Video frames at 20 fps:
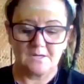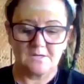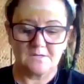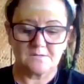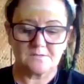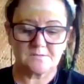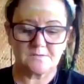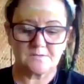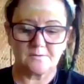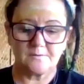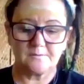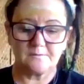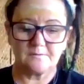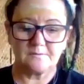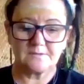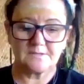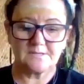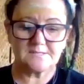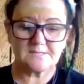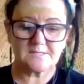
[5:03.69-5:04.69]
So
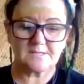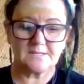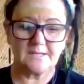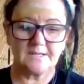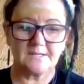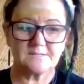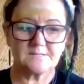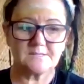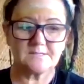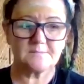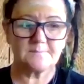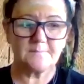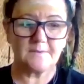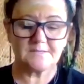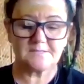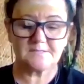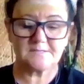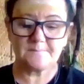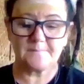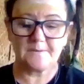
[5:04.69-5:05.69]
this cleanses my
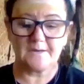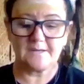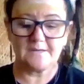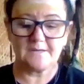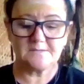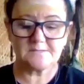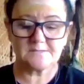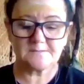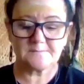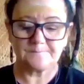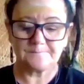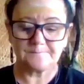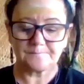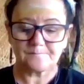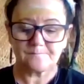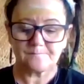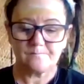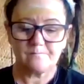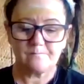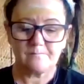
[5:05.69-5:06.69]
space.
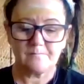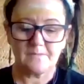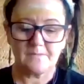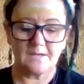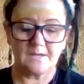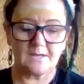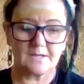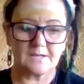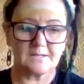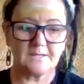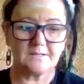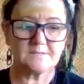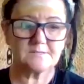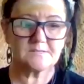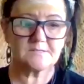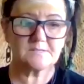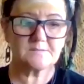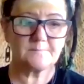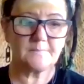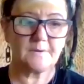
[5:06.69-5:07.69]
It
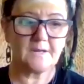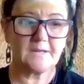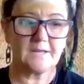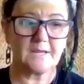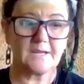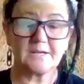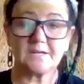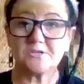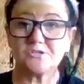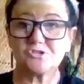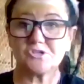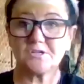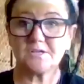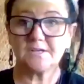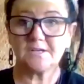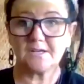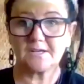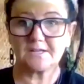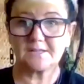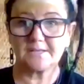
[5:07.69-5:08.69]
cleanses my
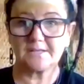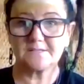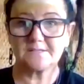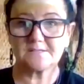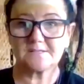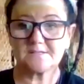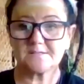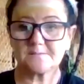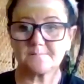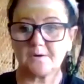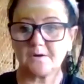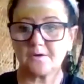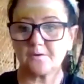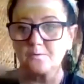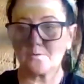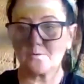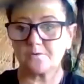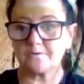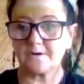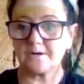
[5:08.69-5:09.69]
energy. It cleanses my
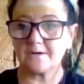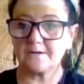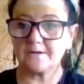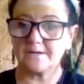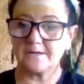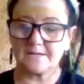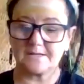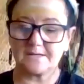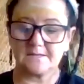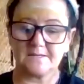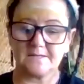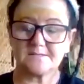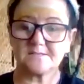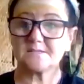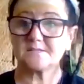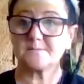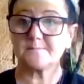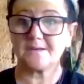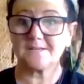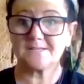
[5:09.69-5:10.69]
aura. It
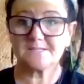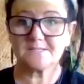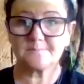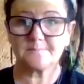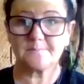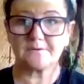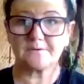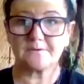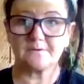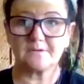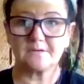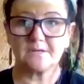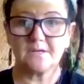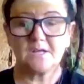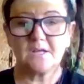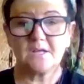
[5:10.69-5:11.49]
cleanses my spirit.